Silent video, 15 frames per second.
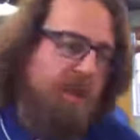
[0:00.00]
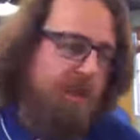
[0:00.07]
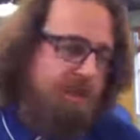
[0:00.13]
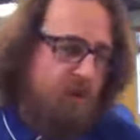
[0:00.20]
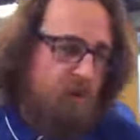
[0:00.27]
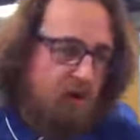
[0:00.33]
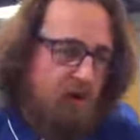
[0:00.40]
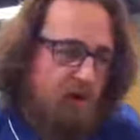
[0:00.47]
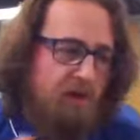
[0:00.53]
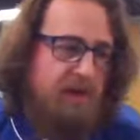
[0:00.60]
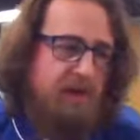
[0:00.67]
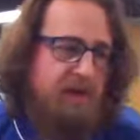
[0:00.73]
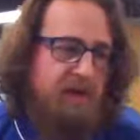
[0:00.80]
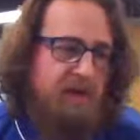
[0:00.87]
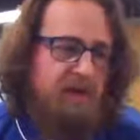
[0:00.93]
If you are
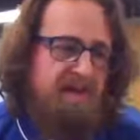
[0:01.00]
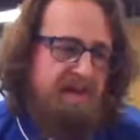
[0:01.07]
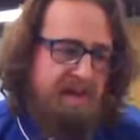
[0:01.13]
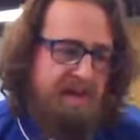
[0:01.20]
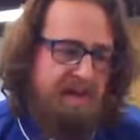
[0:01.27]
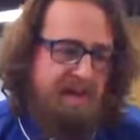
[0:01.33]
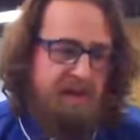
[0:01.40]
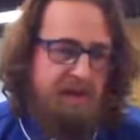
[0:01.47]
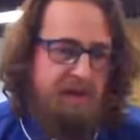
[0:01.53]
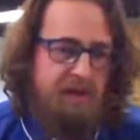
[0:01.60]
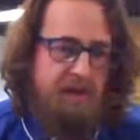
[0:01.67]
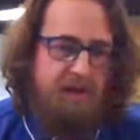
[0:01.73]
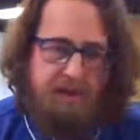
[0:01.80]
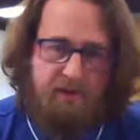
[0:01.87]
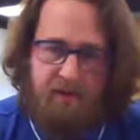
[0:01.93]
a side
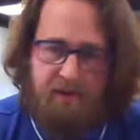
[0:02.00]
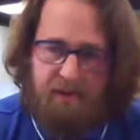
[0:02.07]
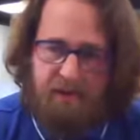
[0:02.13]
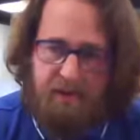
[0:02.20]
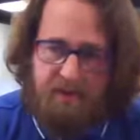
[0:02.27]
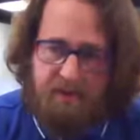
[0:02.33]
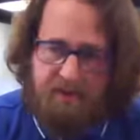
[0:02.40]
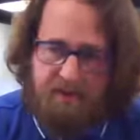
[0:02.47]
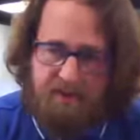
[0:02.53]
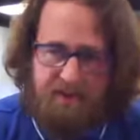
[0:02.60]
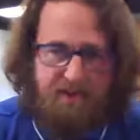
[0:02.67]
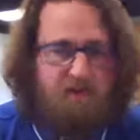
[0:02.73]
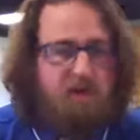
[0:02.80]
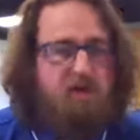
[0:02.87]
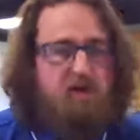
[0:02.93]
sleeper and
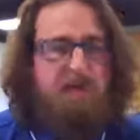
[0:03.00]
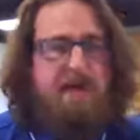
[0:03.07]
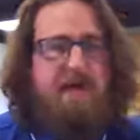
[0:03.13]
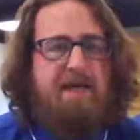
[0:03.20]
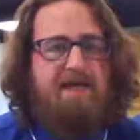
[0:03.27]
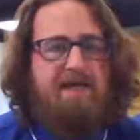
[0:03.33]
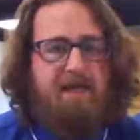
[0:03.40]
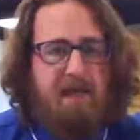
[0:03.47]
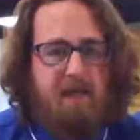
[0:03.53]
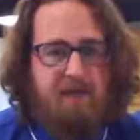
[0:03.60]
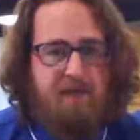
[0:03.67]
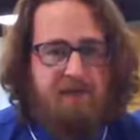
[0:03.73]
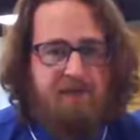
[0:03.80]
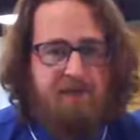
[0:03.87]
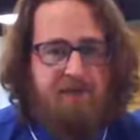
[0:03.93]
sleeping on your back is not
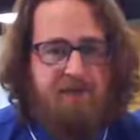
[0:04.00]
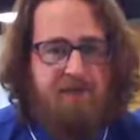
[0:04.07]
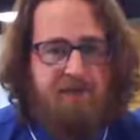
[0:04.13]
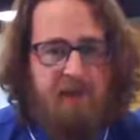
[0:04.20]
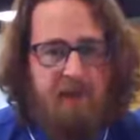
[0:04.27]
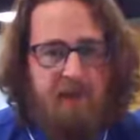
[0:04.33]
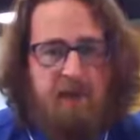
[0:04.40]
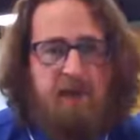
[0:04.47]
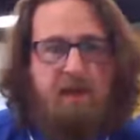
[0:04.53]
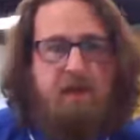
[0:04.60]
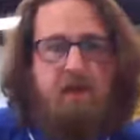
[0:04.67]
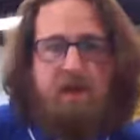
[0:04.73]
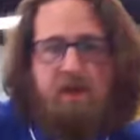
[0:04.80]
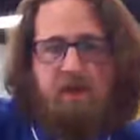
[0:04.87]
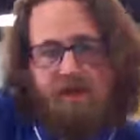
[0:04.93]
an option,
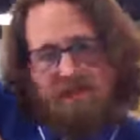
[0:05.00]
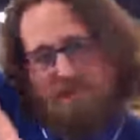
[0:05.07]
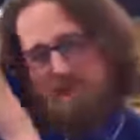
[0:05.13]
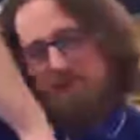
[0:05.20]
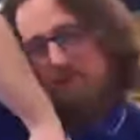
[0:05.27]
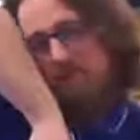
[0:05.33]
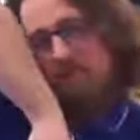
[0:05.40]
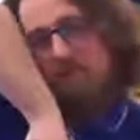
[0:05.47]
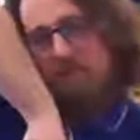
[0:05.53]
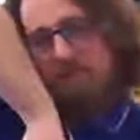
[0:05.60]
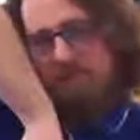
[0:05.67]
this,